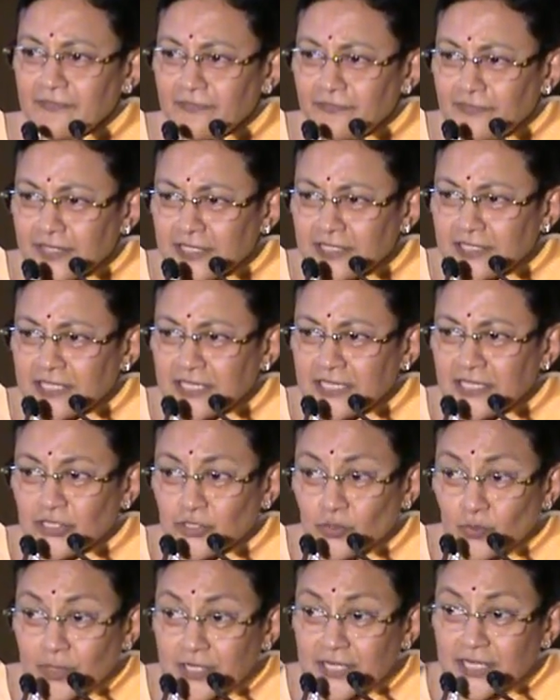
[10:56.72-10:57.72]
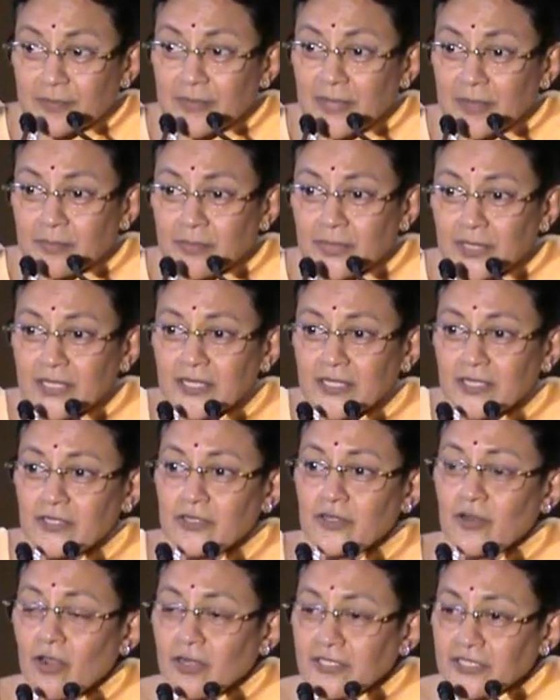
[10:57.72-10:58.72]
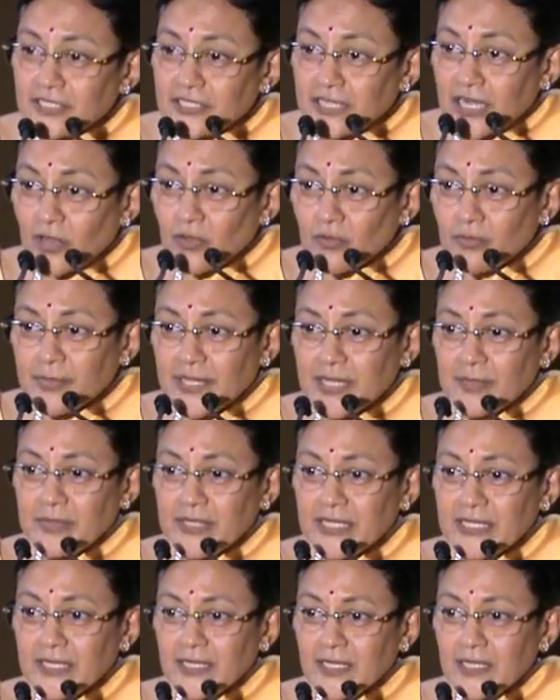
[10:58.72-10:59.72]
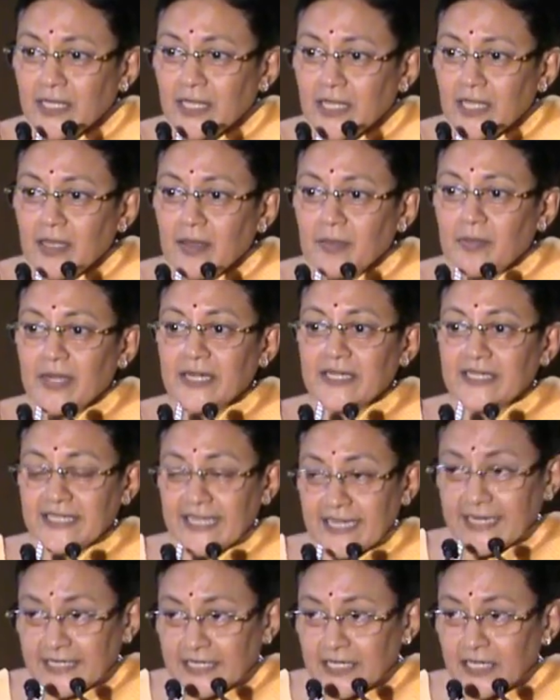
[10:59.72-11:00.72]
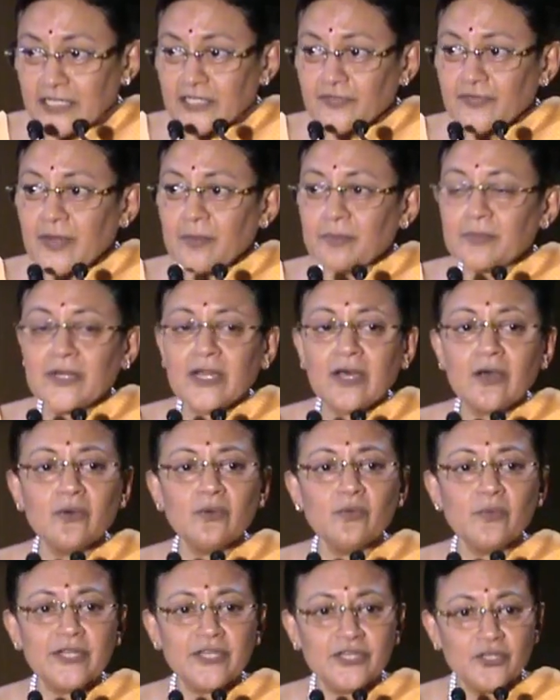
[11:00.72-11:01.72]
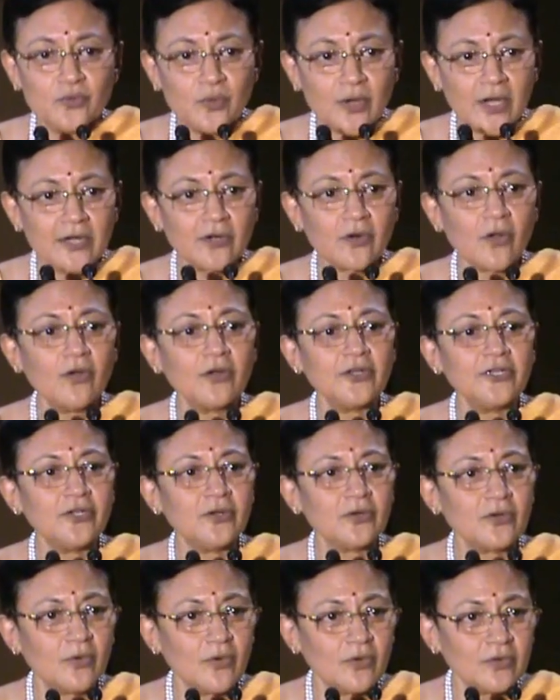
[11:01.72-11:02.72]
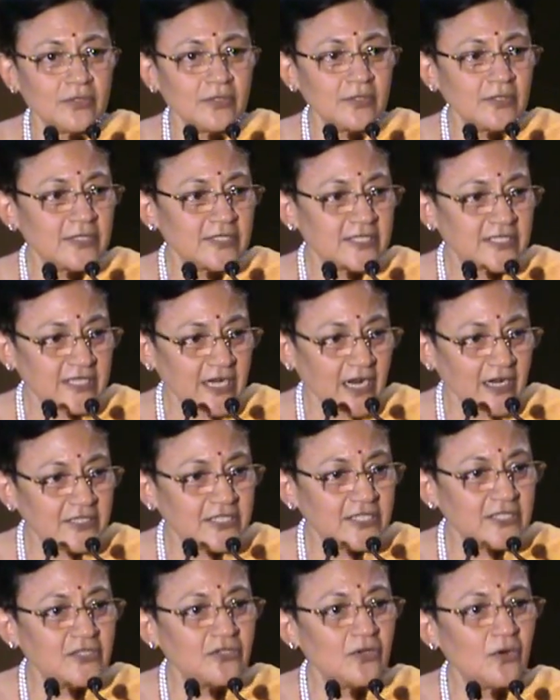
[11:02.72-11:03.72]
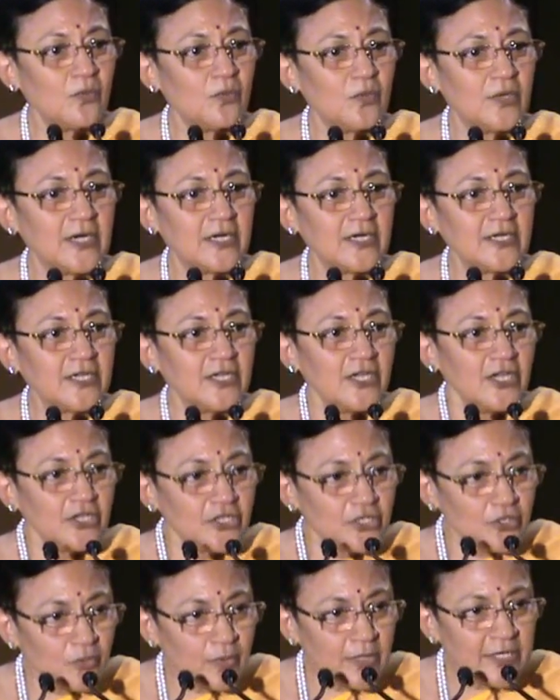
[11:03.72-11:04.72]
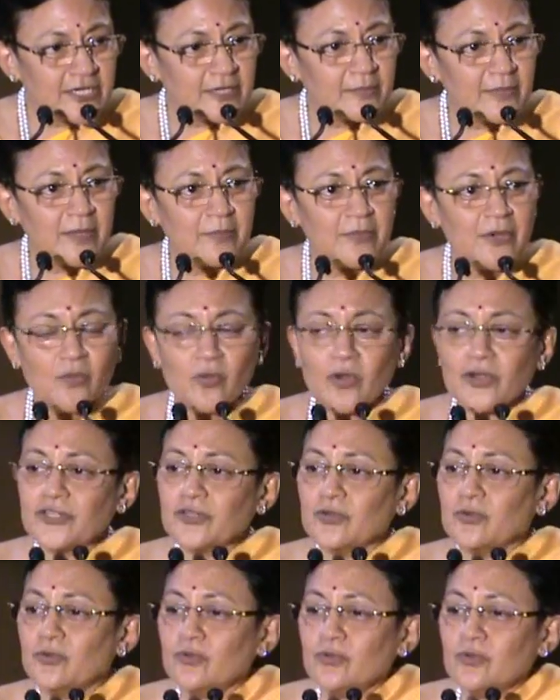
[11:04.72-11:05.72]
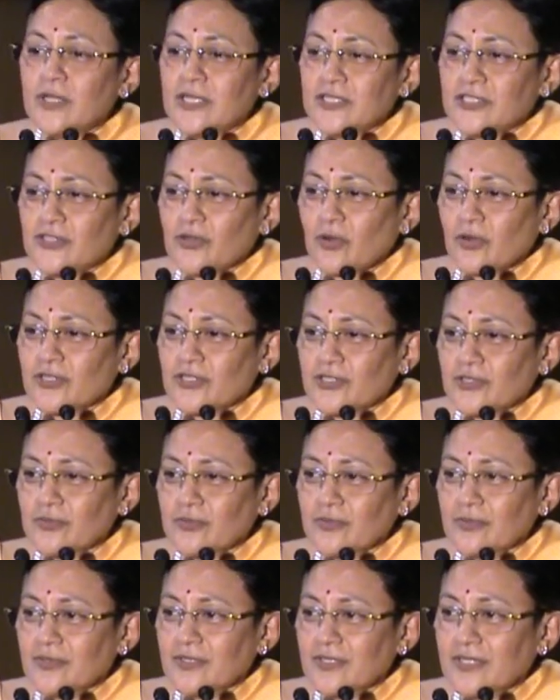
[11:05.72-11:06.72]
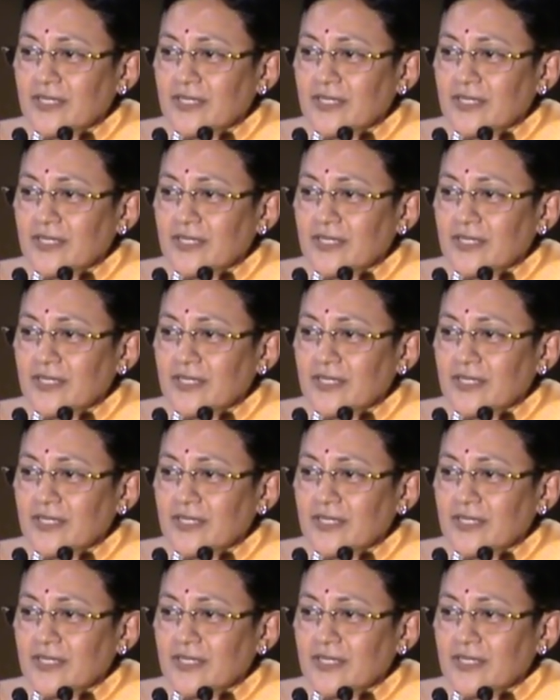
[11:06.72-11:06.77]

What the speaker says: everything you will remember, not now maybe, but 10 years from now when you are on your own, starting your work, you will remember what your Guru has taught you.